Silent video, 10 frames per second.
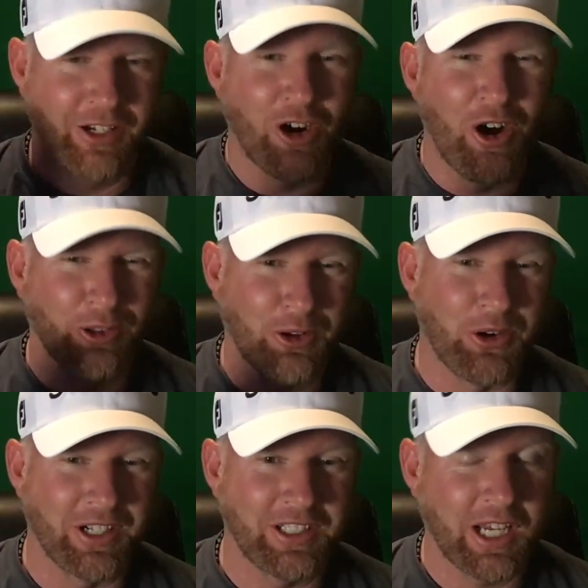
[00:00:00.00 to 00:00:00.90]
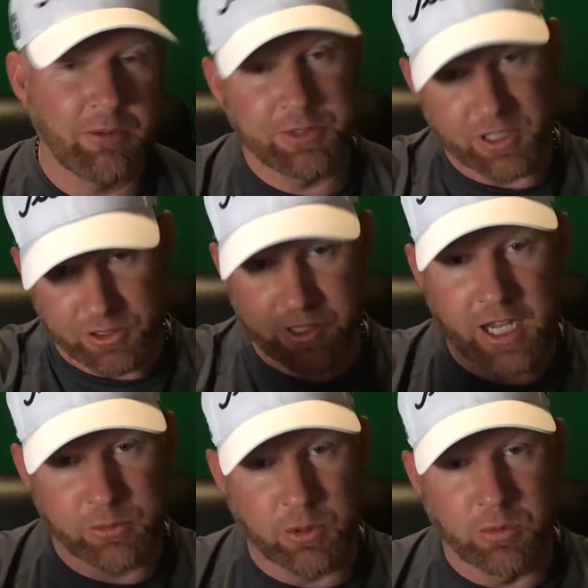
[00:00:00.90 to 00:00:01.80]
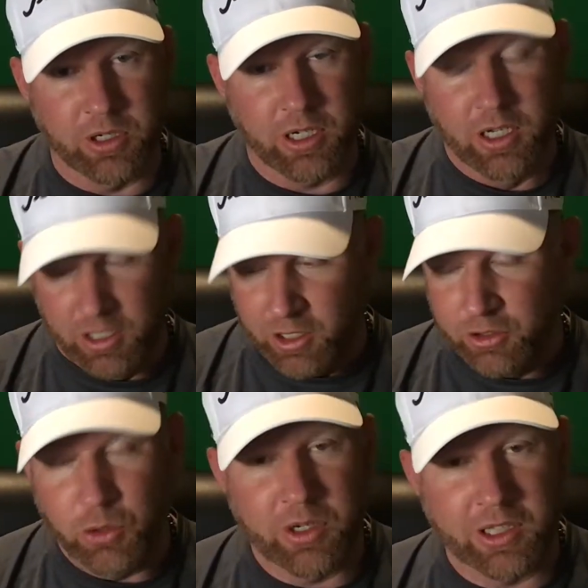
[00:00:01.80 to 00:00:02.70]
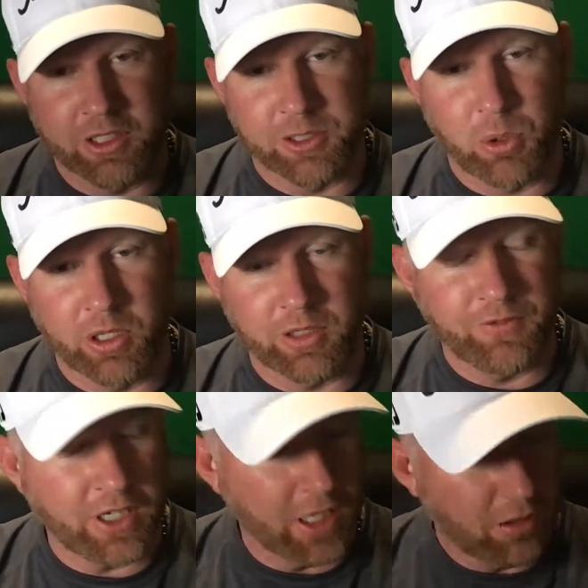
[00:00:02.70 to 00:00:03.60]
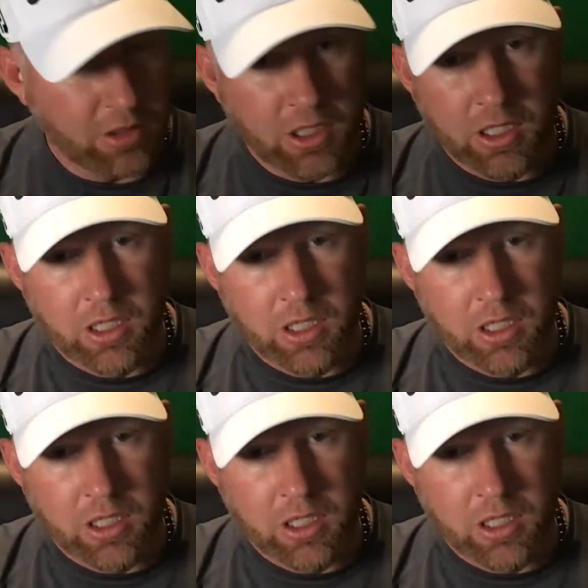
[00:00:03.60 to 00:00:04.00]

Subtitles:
your altcoin gems, because that's what we're doing at this point in the video,